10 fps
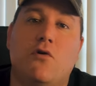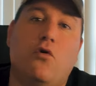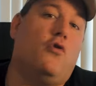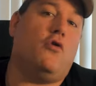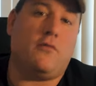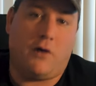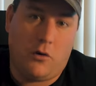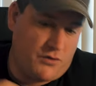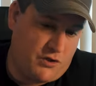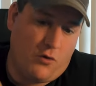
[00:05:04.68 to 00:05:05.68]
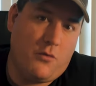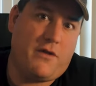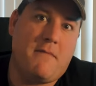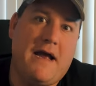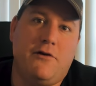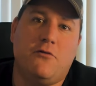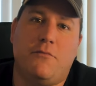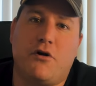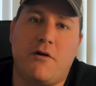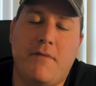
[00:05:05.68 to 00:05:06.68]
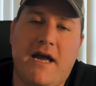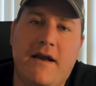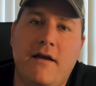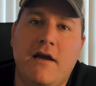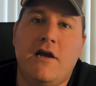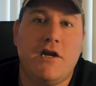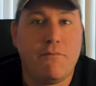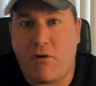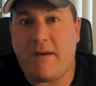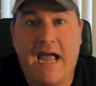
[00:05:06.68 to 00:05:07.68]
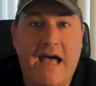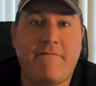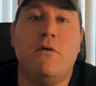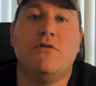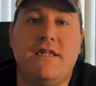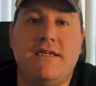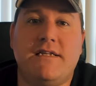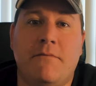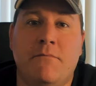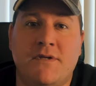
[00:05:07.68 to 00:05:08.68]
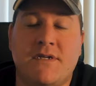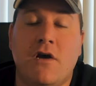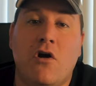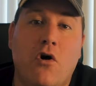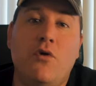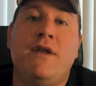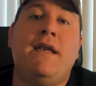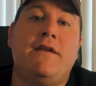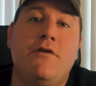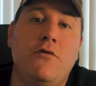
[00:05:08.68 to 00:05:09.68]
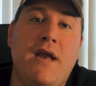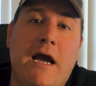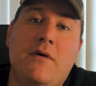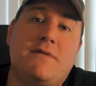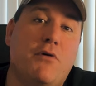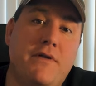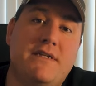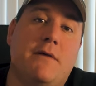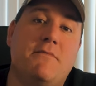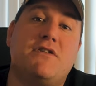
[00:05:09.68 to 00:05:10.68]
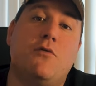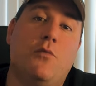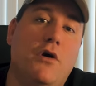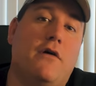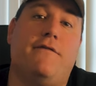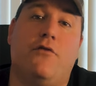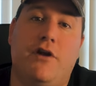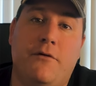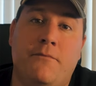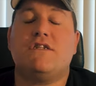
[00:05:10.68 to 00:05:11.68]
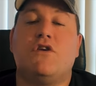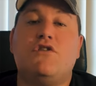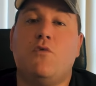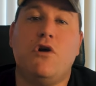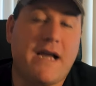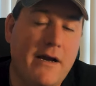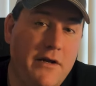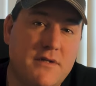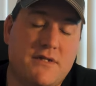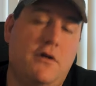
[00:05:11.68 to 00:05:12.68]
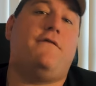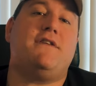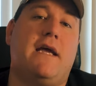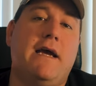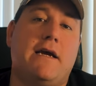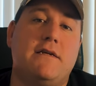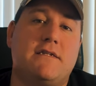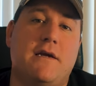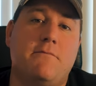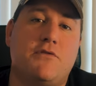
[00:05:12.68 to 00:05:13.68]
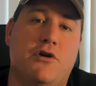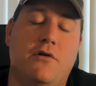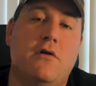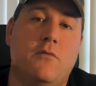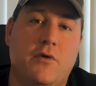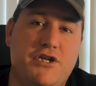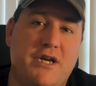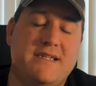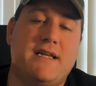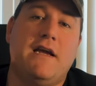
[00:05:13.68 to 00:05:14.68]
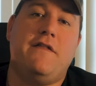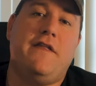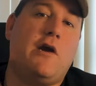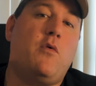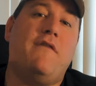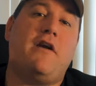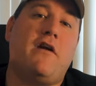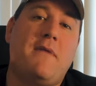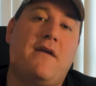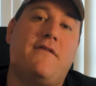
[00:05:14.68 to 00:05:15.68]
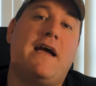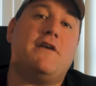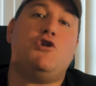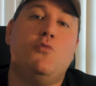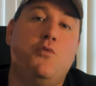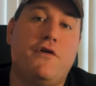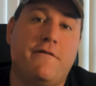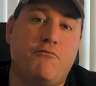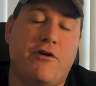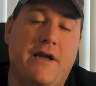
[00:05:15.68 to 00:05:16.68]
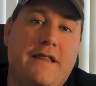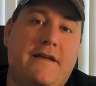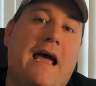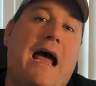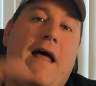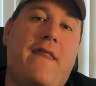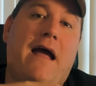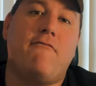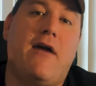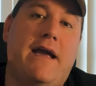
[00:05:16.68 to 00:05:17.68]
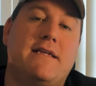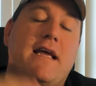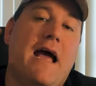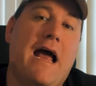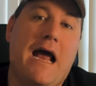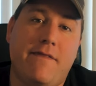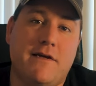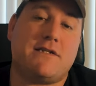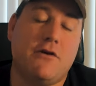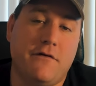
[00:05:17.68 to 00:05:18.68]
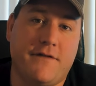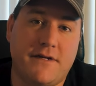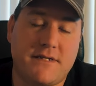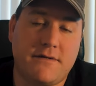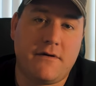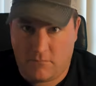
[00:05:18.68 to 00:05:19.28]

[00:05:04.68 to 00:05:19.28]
or old school with a manual book and pen, you probably have most of these numbers. All you need to do now is put these numbers to work for you. So to work out your surface air consumption, which is the equivalent amount of gas you would have breathed at that rate at the surface,